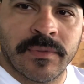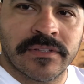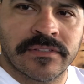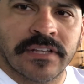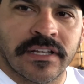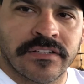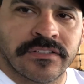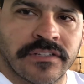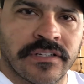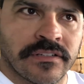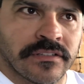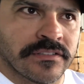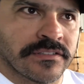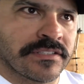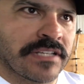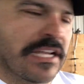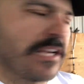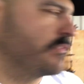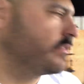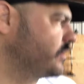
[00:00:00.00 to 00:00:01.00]
exact trailer, it's
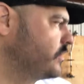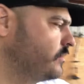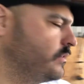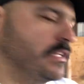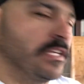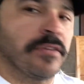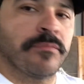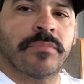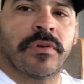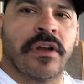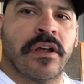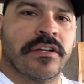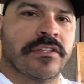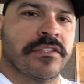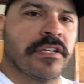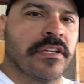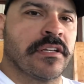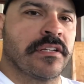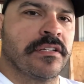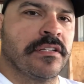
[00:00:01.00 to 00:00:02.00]
kind of a unique
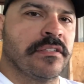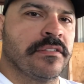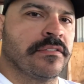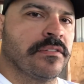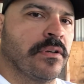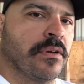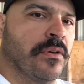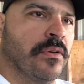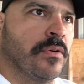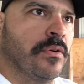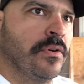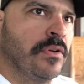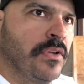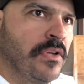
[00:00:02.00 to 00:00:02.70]
project. So